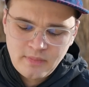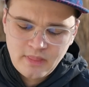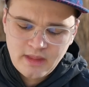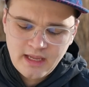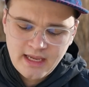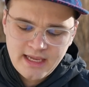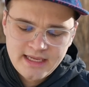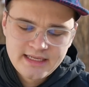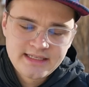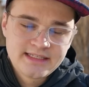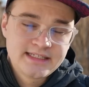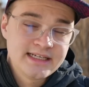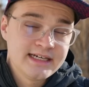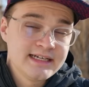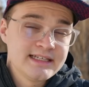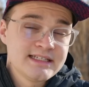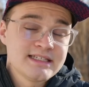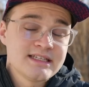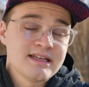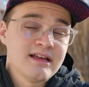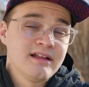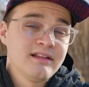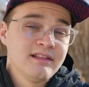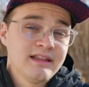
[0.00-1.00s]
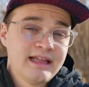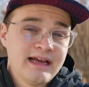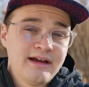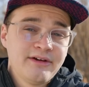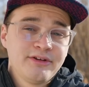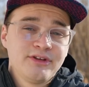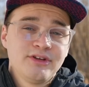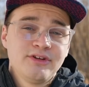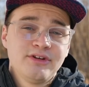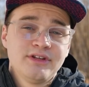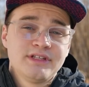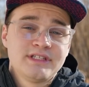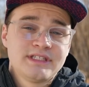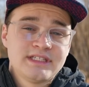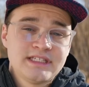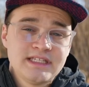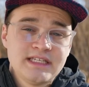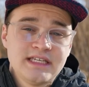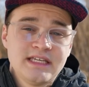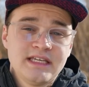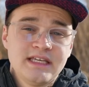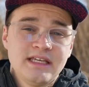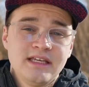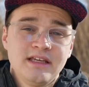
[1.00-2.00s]
it does allow you to
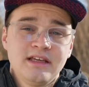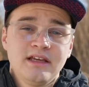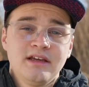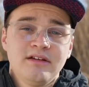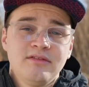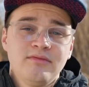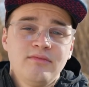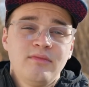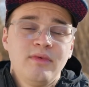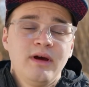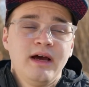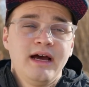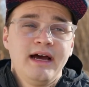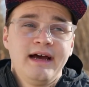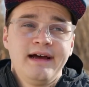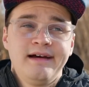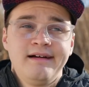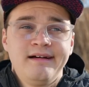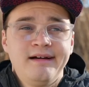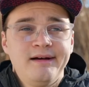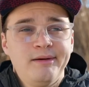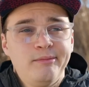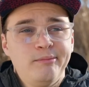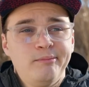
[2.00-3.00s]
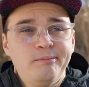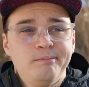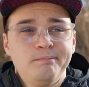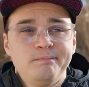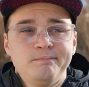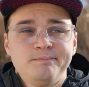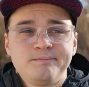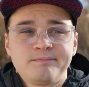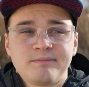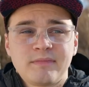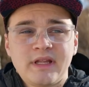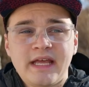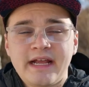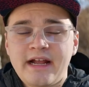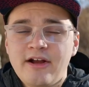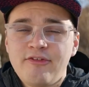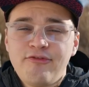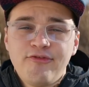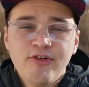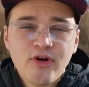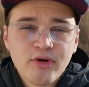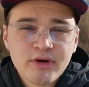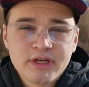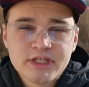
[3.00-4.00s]
see like a
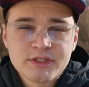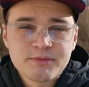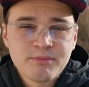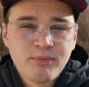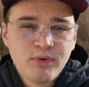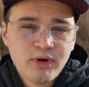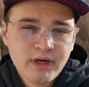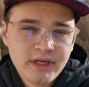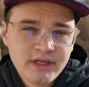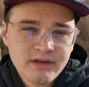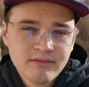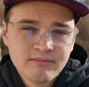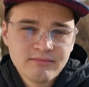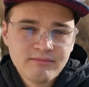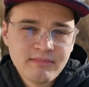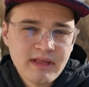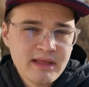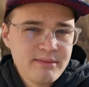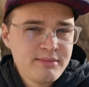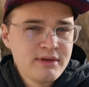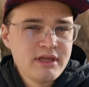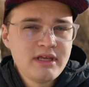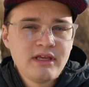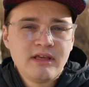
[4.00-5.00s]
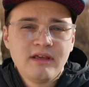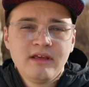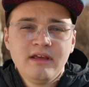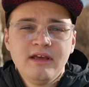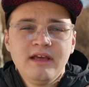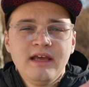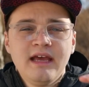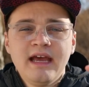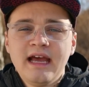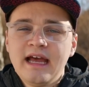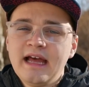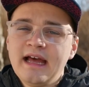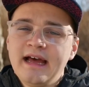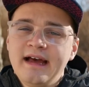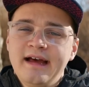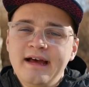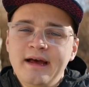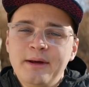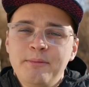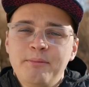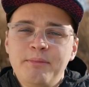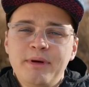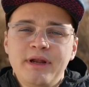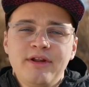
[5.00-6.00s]
focus point maybe,
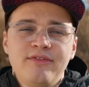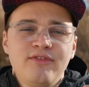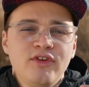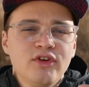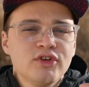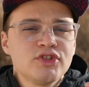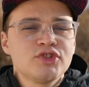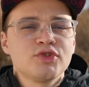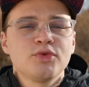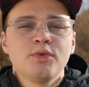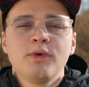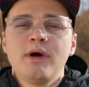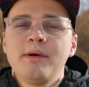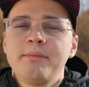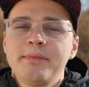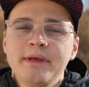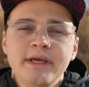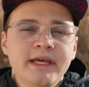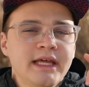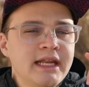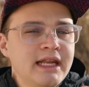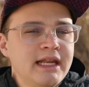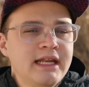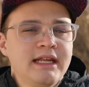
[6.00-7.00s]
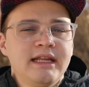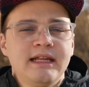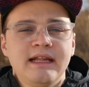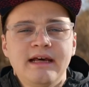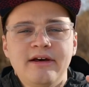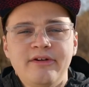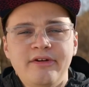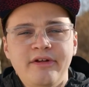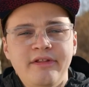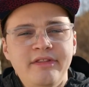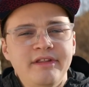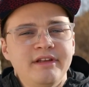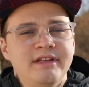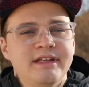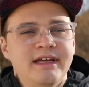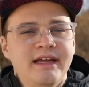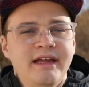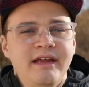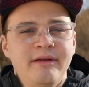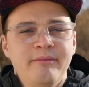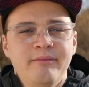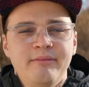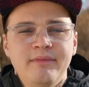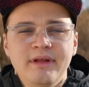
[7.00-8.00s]
but if you're swapping it in and out all the
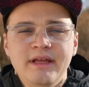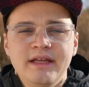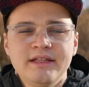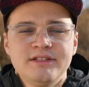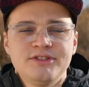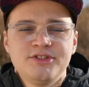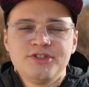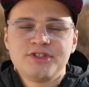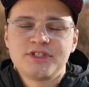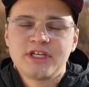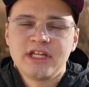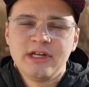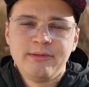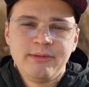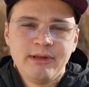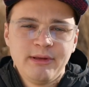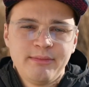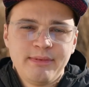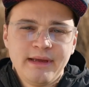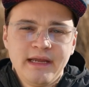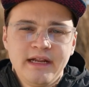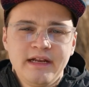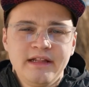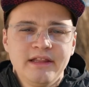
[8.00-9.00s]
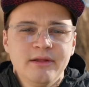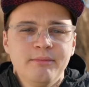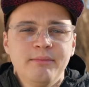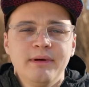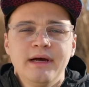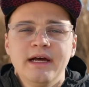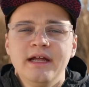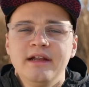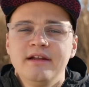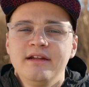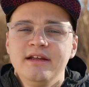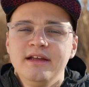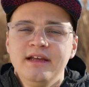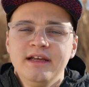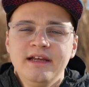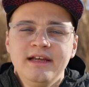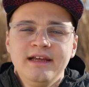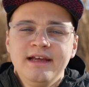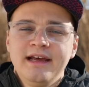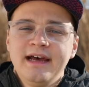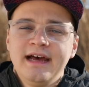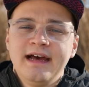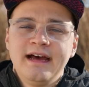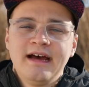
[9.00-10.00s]
time, it's just going to be a pain in the butt.
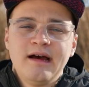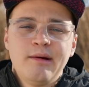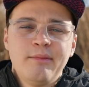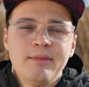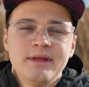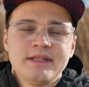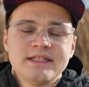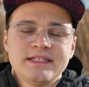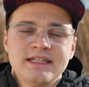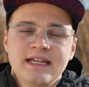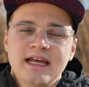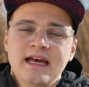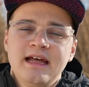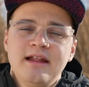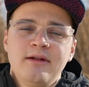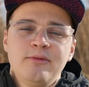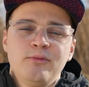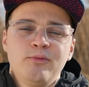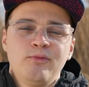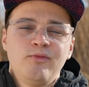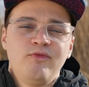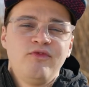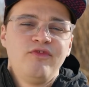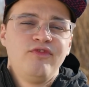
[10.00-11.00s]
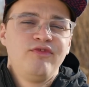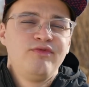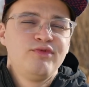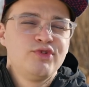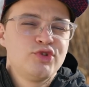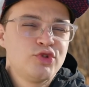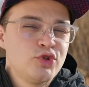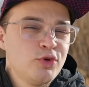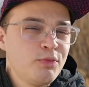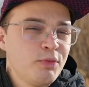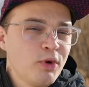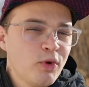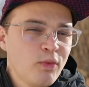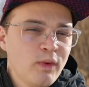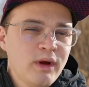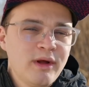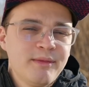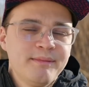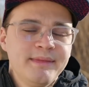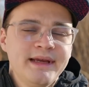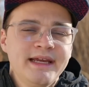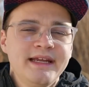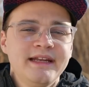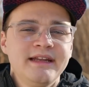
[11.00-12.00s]
It's not super well
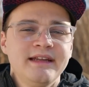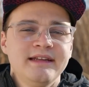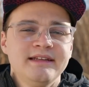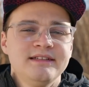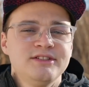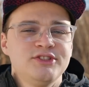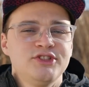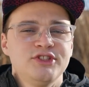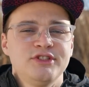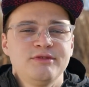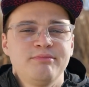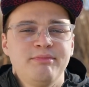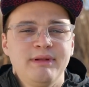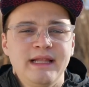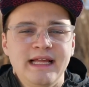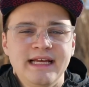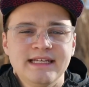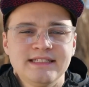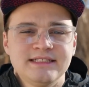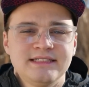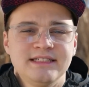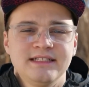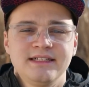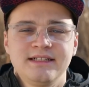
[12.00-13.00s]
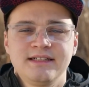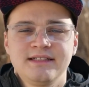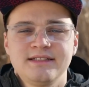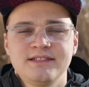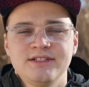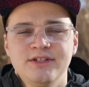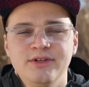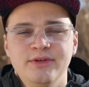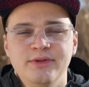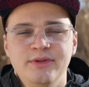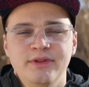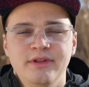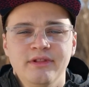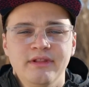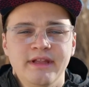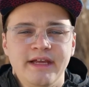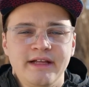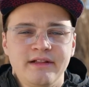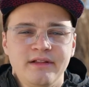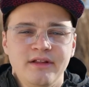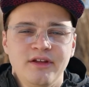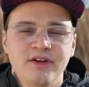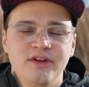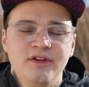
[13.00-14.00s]
made. It is just plastic, so the
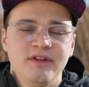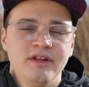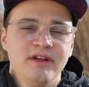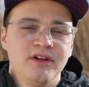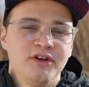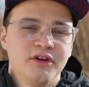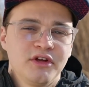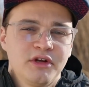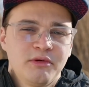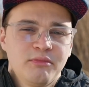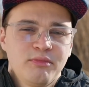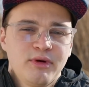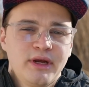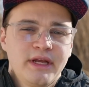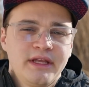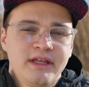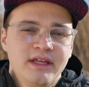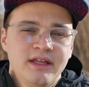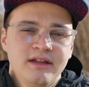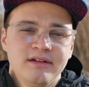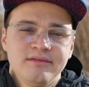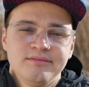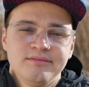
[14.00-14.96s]
likelihood that you're going to break it